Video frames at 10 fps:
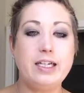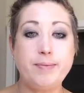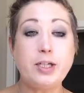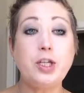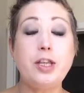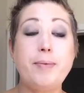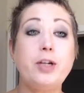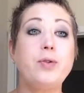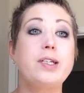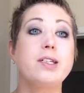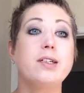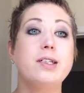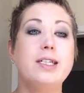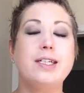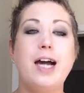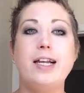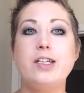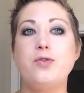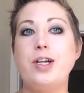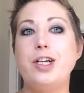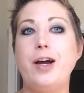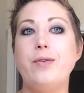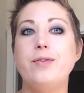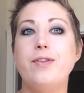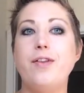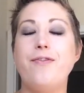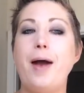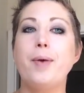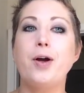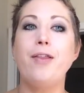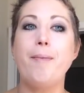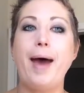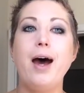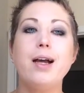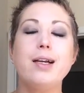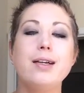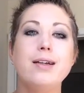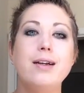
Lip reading: especially the big crystals, is kind of stretching out the fabric on the back.